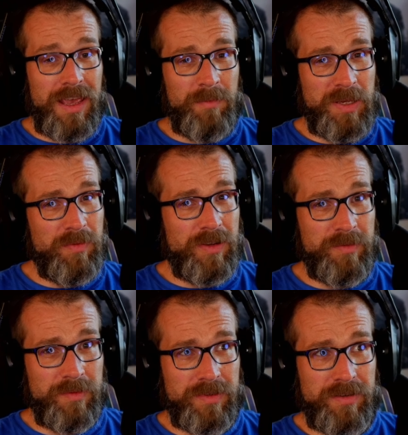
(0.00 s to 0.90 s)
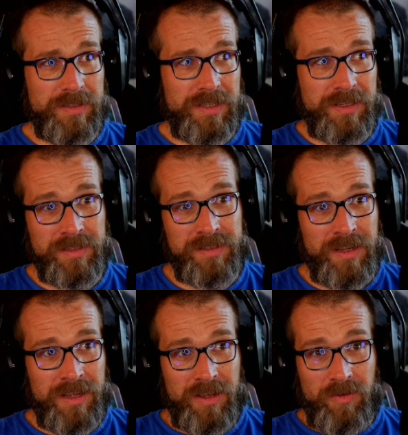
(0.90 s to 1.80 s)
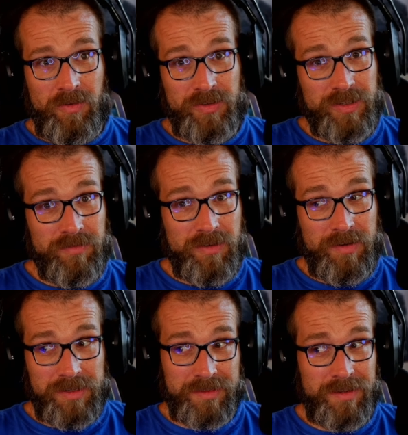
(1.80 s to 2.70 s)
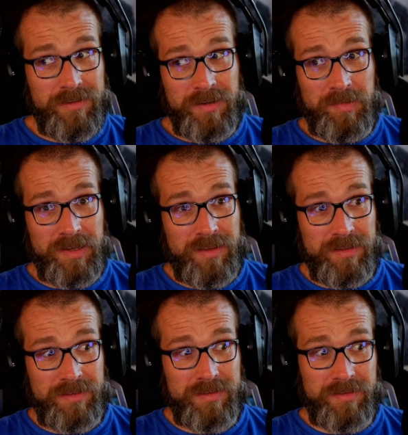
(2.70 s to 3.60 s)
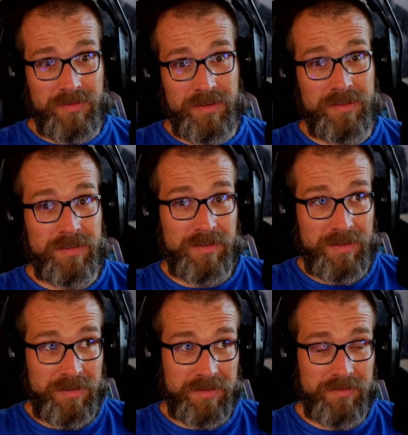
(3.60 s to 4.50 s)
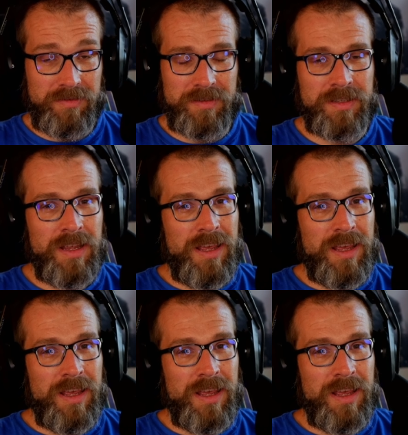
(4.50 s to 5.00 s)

And people come up with ideas or just requests, can you compare this device to this device?